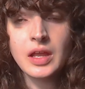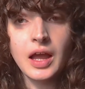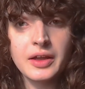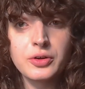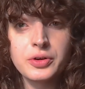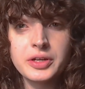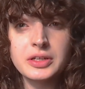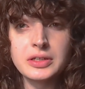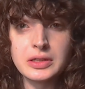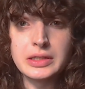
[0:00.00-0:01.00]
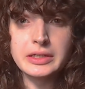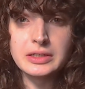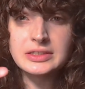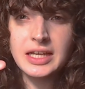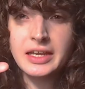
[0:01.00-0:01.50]
I grew it in a
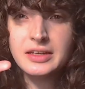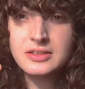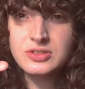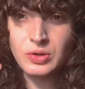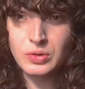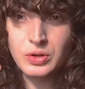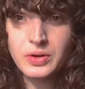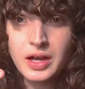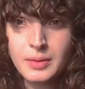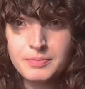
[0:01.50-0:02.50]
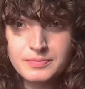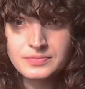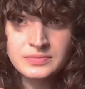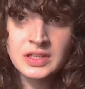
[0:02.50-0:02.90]
little tiny solo cup,